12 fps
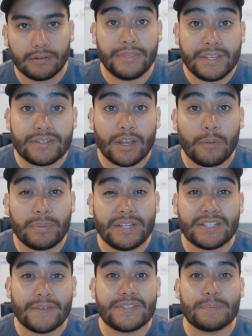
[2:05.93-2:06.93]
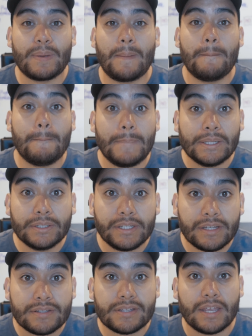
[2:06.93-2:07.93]
These companies have spent
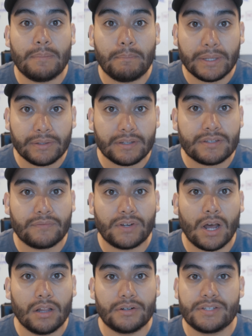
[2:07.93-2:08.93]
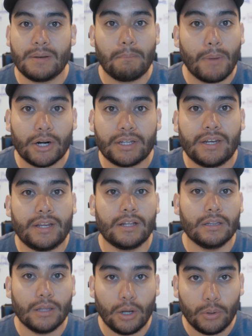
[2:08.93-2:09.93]
millions and millions of dollars in marketing
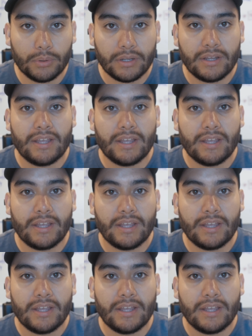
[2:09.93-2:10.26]
alone